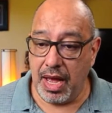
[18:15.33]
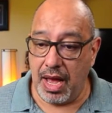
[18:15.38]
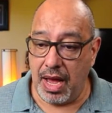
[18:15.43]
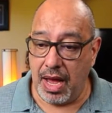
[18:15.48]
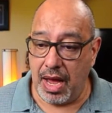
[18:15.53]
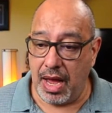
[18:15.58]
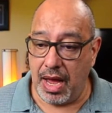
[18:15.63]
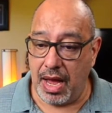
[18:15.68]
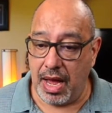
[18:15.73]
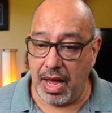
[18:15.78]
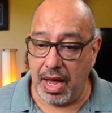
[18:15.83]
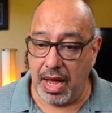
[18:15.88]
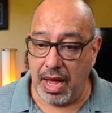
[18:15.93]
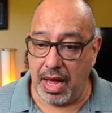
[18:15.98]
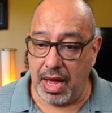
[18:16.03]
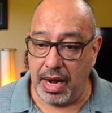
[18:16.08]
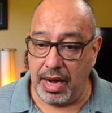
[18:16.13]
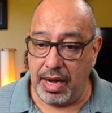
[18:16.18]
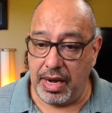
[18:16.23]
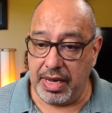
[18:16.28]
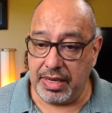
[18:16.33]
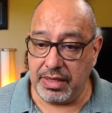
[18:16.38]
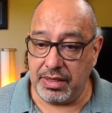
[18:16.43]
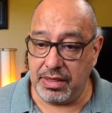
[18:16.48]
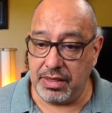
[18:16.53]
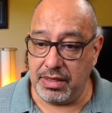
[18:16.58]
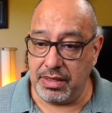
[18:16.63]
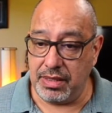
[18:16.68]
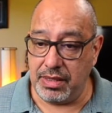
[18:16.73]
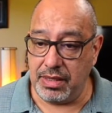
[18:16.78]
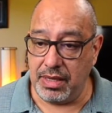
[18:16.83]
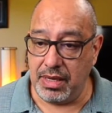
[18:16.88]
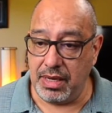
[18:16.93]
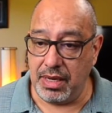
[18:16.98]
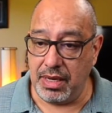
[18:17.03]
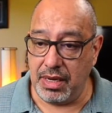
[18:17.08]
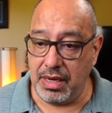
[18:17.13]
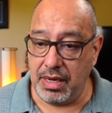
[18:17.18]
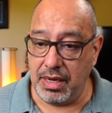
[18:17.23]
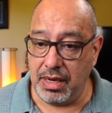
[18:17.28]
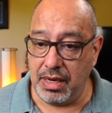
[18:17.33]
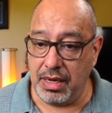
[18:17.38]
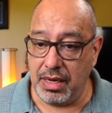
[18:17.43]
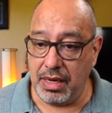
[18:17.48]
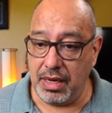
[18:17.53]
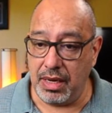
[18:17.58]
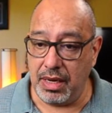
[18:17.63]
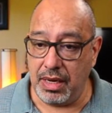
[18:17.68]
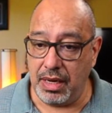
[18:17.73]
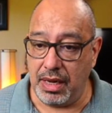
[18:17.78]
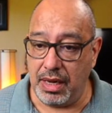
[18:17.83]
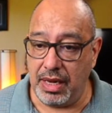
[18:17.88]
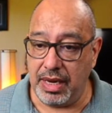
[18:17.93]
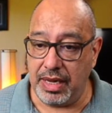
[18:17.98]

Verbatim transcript: Let's see.